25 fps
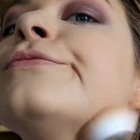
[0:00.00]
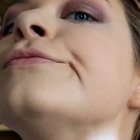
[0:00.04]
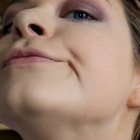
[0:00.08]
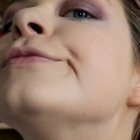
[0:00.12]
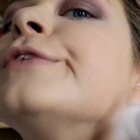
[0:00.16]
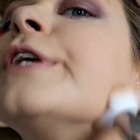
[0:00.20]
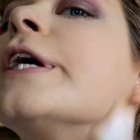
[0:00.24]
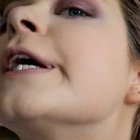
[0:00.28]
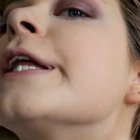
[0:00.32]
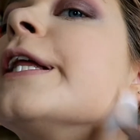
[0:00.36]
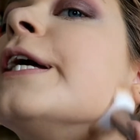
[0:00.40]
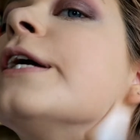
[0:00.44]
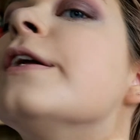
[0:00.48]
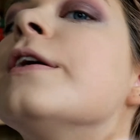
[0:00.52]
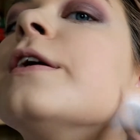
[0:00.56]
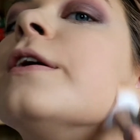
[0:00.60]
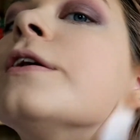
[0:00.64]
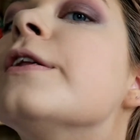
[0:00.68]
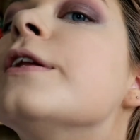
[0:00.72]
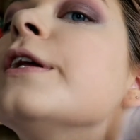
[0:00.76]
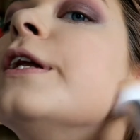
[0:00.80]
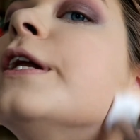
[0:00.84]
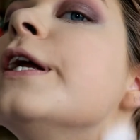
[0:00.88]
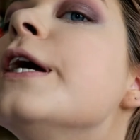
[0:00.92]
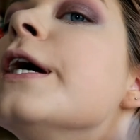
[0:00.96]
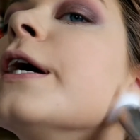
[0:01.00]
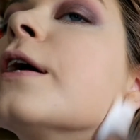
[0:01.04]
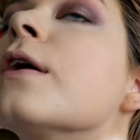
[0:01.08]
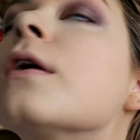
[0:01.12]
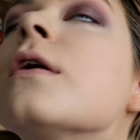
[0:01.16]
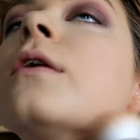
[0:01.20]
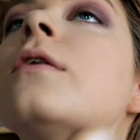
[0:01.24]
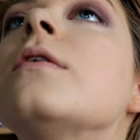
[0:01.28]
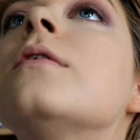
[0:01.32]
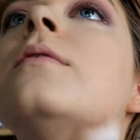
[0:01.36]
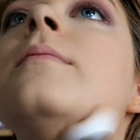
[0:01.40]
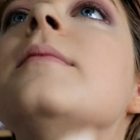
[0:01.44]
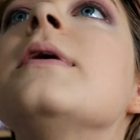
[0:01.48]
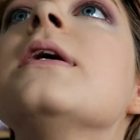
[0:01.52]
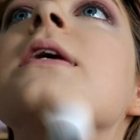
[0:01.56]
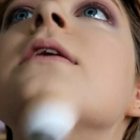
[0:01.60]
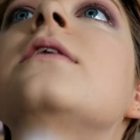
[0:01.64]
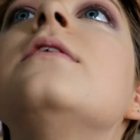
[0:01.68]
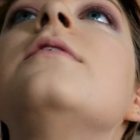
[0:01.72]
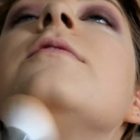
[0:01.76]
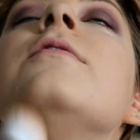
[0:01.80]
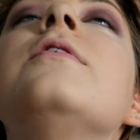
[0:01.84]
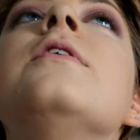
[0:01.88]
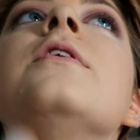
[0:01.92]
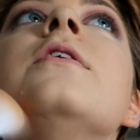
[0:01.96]
Take that down the neck,
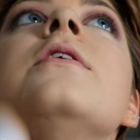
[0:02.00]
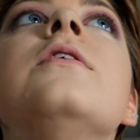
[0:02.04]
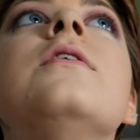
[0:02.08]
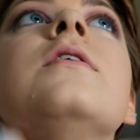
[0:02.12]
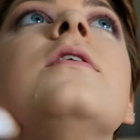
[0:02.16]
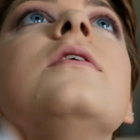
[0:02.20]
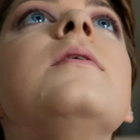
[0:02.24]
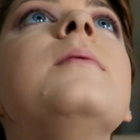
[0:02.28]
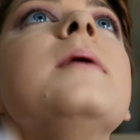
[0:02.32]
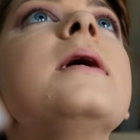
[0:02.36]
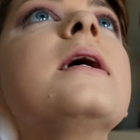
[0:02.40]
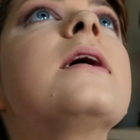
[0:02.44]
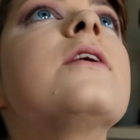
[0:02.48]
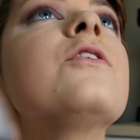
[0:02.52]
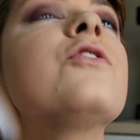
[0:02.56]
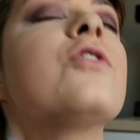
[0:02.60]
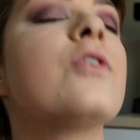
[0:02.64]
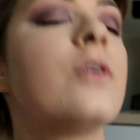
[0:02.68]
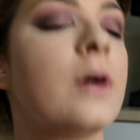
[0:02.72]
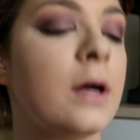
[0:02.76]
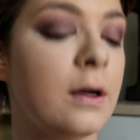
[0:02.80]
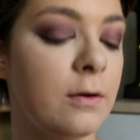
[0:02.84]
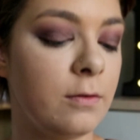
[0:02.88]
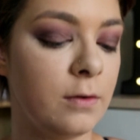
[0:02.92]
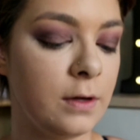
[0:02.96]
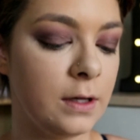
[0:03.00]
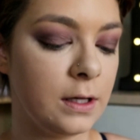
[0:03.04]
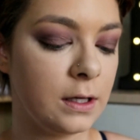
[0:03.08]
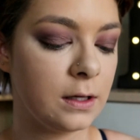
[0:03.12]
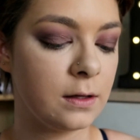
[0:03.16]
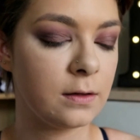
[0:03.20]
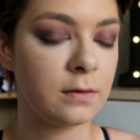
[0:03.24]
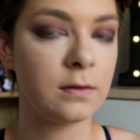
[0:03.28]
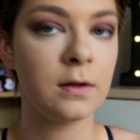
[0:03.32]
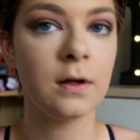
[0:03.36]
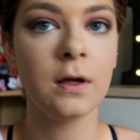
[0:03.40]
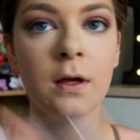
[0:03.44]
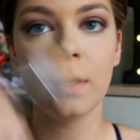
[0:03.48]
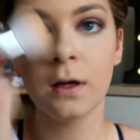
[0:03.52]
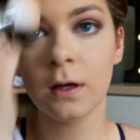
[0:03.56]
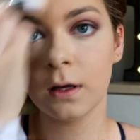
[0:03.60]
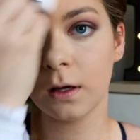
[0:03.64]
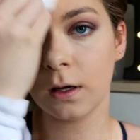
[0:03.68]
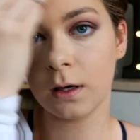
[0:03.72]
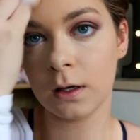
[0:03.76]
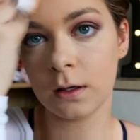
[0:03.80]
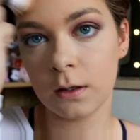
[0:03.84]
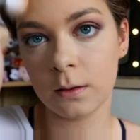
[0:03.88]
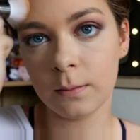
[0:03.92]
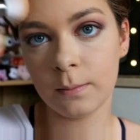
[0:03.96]
make, make sure everything's
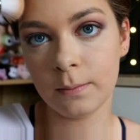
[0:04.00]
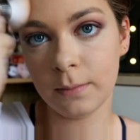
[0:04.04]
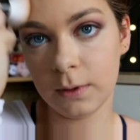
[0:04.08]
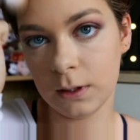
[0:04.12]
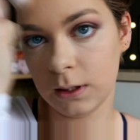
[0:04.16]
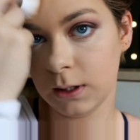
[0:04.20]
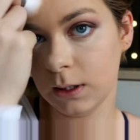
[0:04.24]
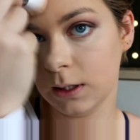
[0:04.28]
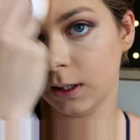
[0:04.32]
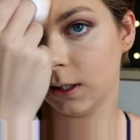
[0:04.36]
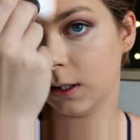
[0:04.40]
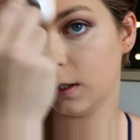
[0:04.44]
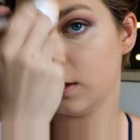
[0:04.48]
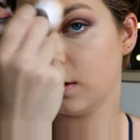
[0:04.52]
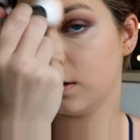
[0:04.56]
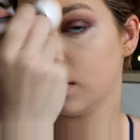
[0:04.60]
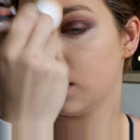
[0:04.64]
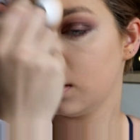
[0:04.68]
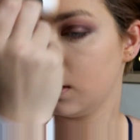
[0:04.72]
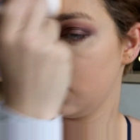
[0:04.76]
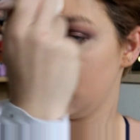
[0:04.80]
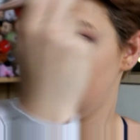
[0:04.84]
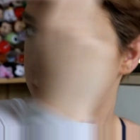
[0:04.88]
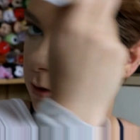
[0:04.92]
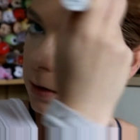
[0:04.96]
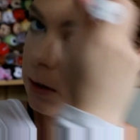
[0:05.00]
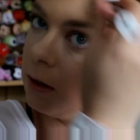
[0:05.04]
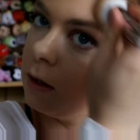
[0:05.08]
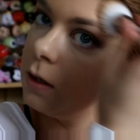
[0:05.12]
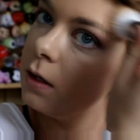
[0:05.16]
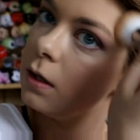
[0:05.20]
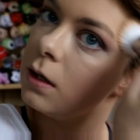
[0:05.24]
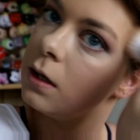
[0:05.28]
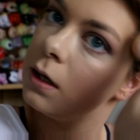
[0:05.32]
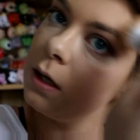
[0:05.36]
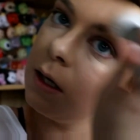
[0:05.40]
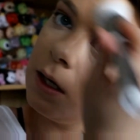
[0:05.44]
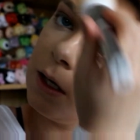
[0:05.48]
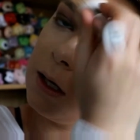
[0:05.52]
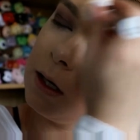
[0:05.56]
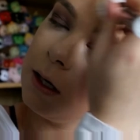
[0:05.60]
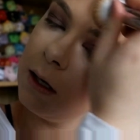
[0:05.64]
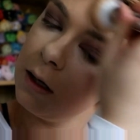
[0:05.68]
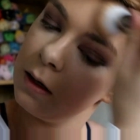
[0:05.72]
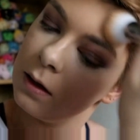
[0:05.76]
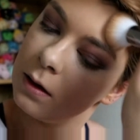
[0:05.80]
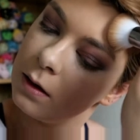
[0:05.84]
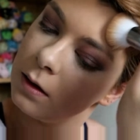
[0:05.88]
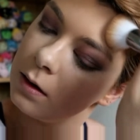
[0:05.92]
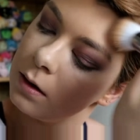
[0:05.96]
kind of blended
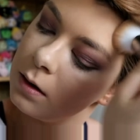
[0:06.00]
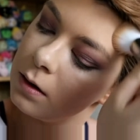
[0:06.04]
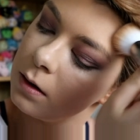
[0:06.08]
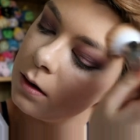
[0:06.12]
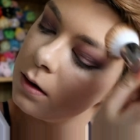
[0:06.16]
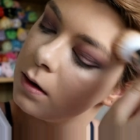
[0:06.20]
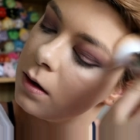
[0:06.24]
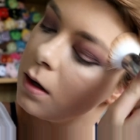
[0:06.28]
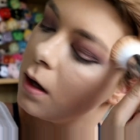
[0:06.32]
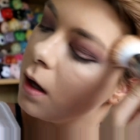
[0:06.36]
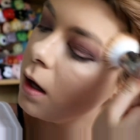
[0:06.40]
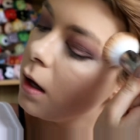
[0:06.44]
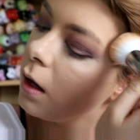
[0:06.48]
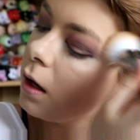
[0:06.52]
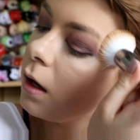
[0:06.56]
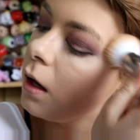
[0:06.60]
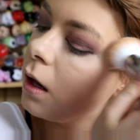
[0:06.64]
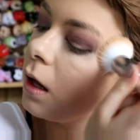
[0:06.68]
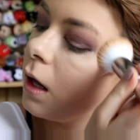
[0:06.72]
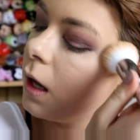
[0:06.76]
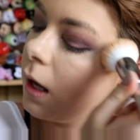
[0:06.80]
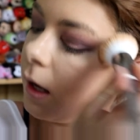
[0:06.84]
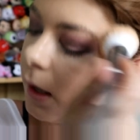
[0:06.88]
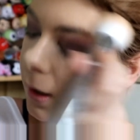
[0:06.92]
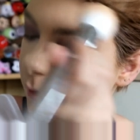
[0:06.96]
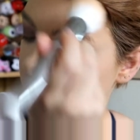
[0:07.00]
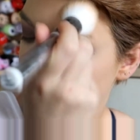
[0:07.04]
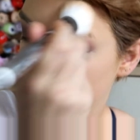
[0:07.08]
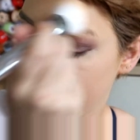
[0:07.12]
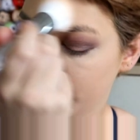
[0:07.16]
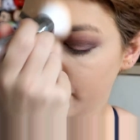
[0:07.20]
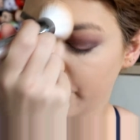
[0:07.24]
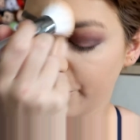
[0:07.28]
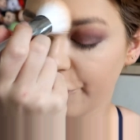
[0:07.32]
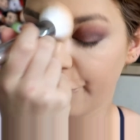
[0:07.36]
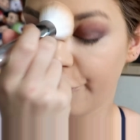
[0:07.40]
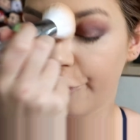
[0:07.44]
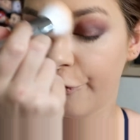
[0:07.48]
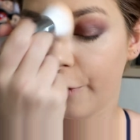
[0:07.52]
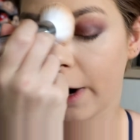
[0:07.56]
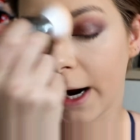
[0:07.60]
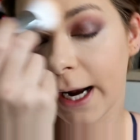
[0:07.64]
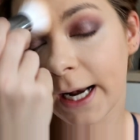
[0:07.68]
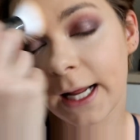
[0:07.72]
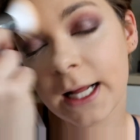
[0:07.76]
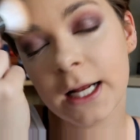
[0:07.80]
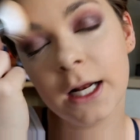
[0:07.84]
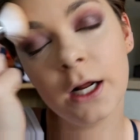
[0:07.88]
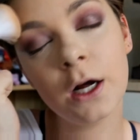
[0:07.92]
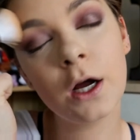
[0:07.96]
in and
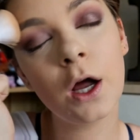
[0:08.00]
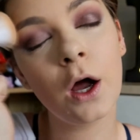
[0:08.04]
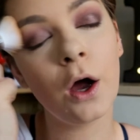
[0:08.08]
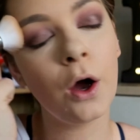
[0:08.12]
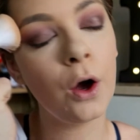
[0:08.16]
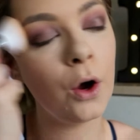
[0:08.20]
ready to go.